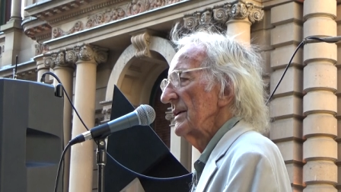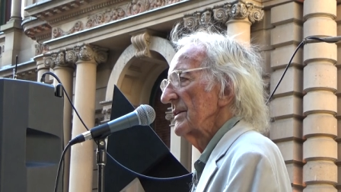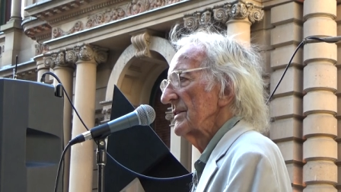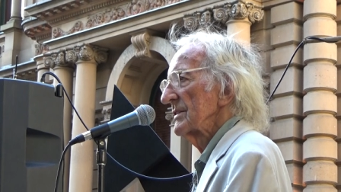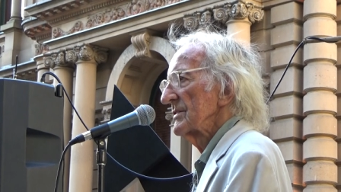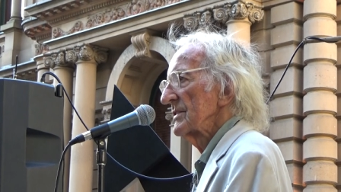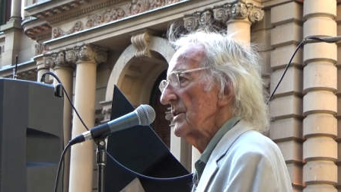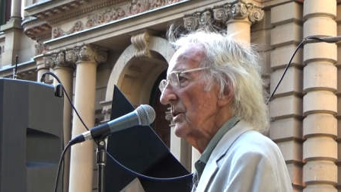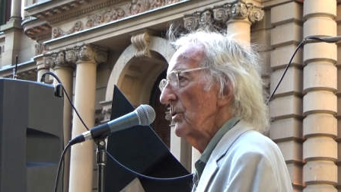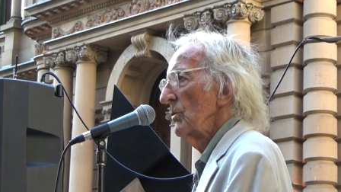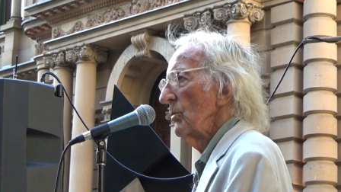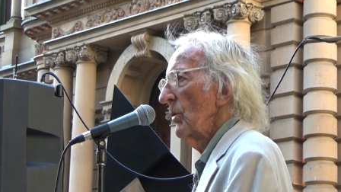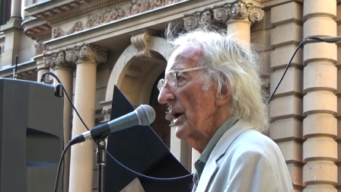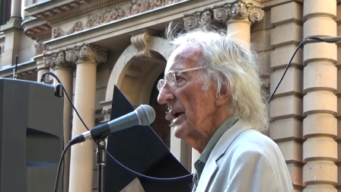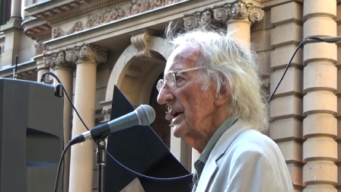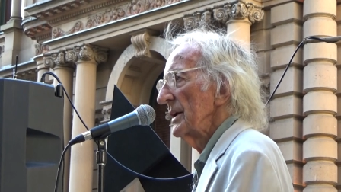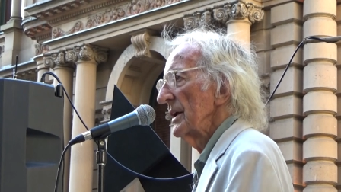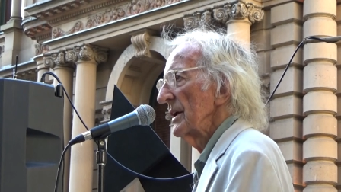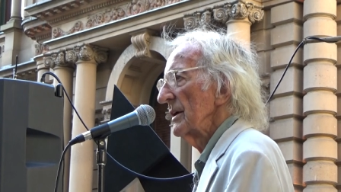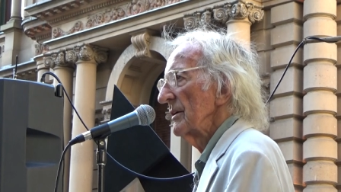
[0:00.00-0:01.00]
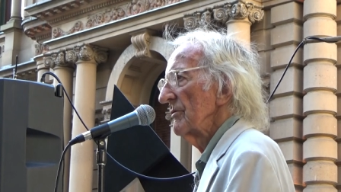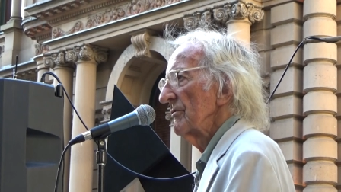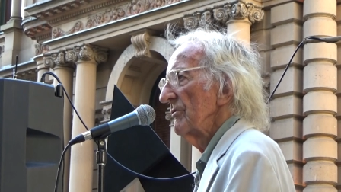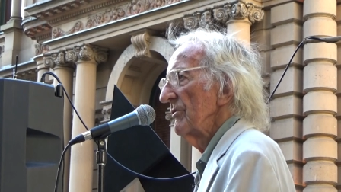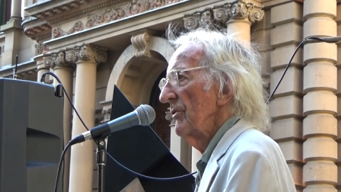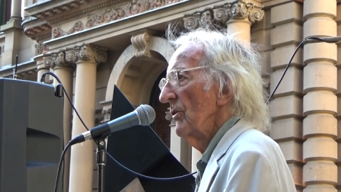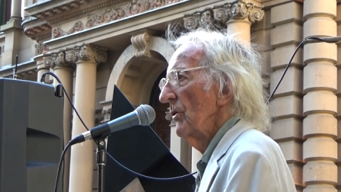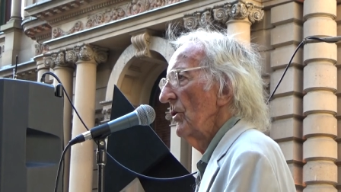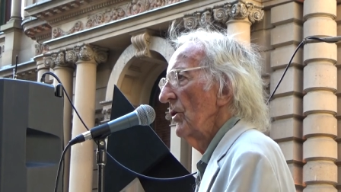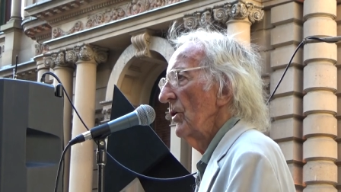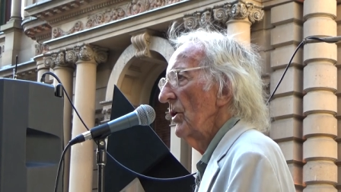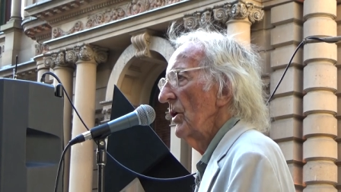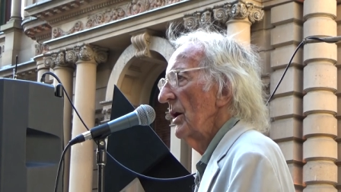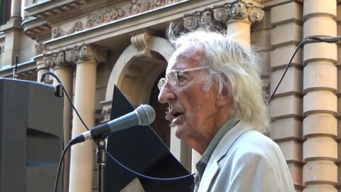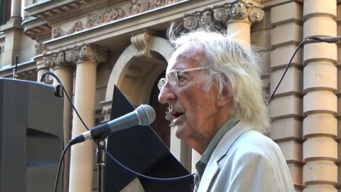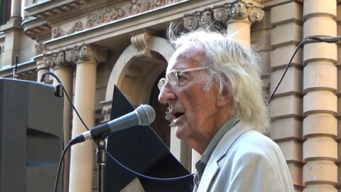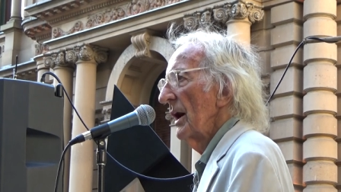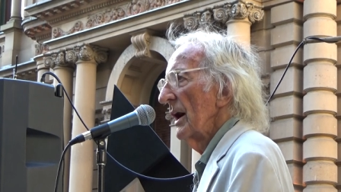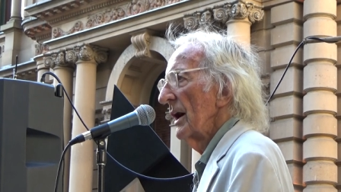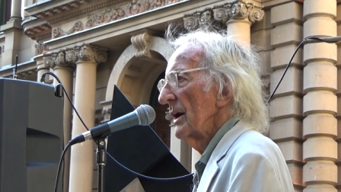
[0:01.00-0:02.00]
is still waiting for
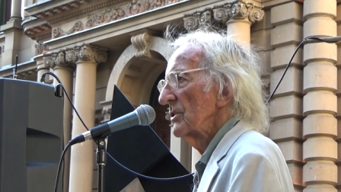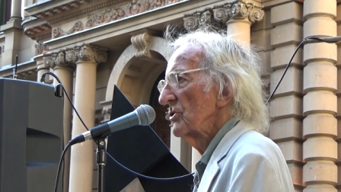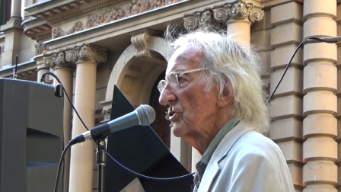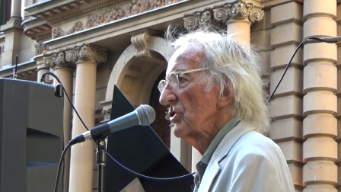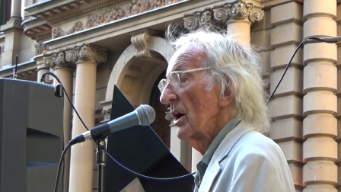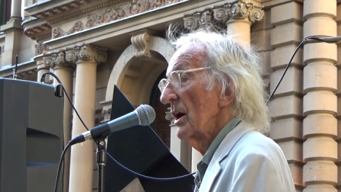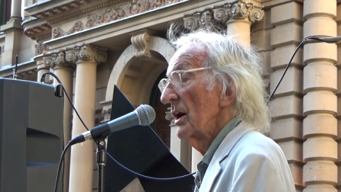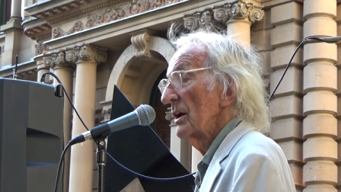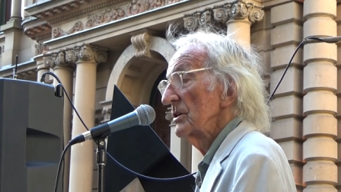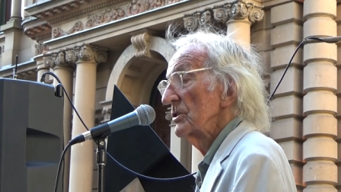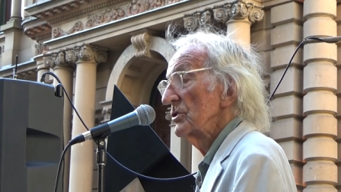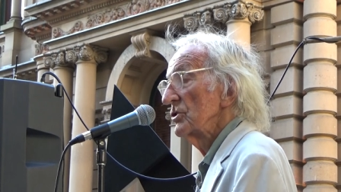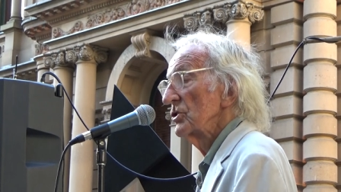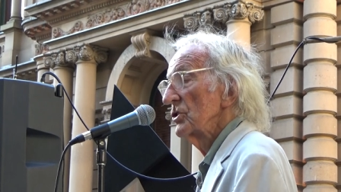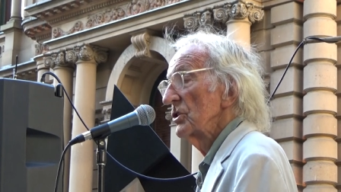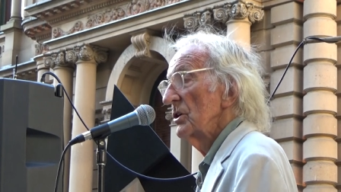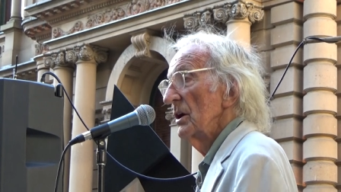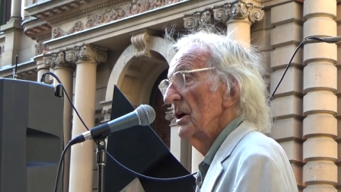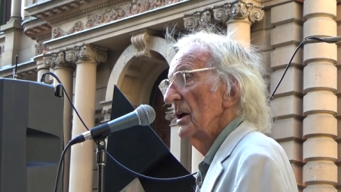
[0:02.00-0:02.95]
a judge